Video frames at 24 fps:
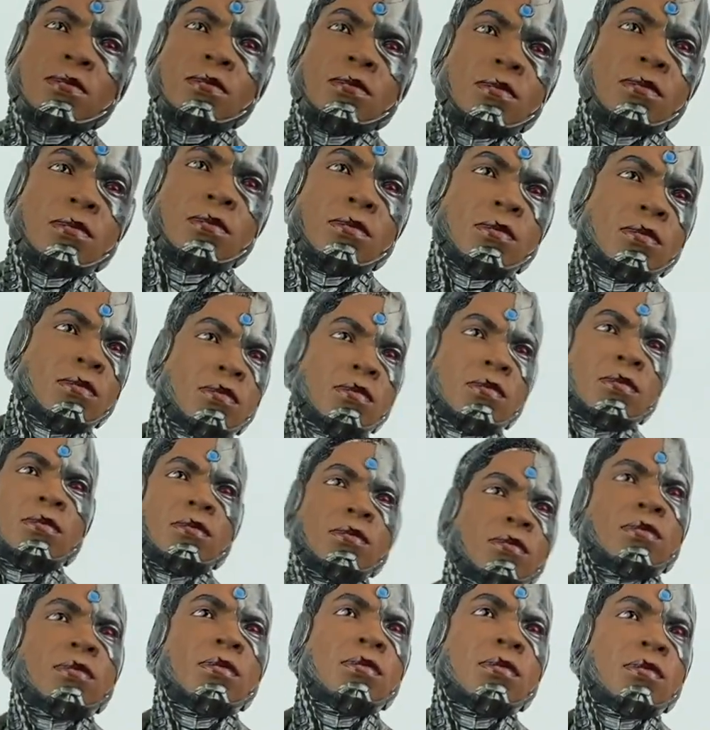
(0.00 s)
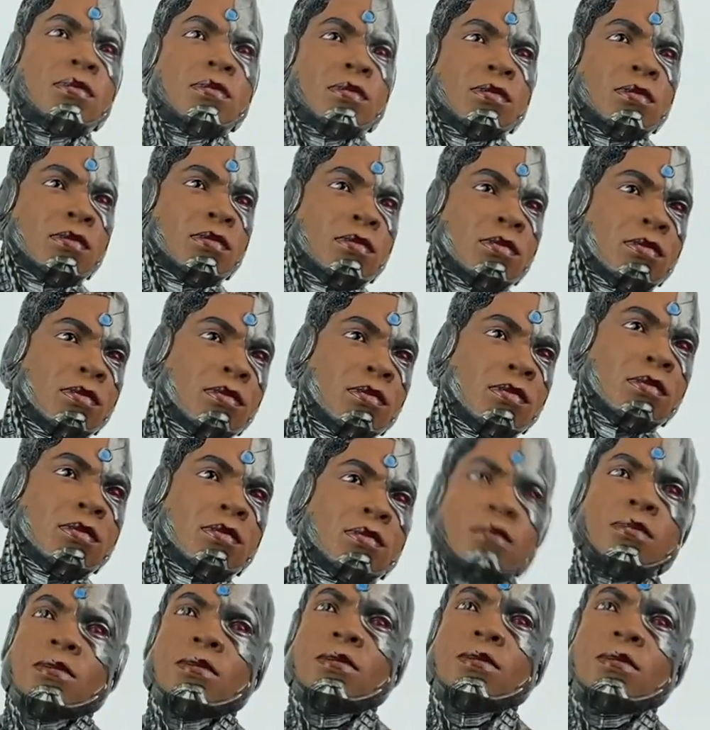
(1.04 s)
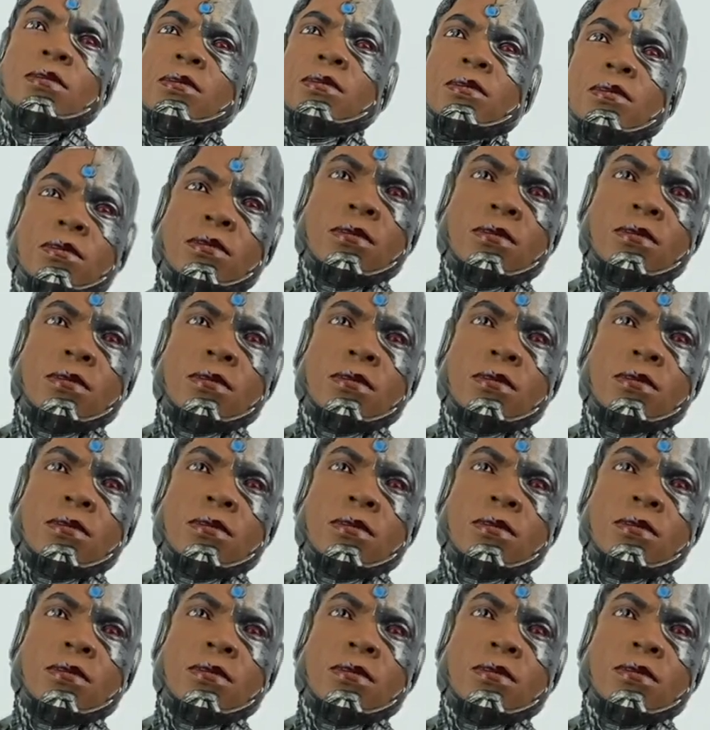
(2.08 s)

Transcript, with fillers: So there you go. You got to kind of just lay it down,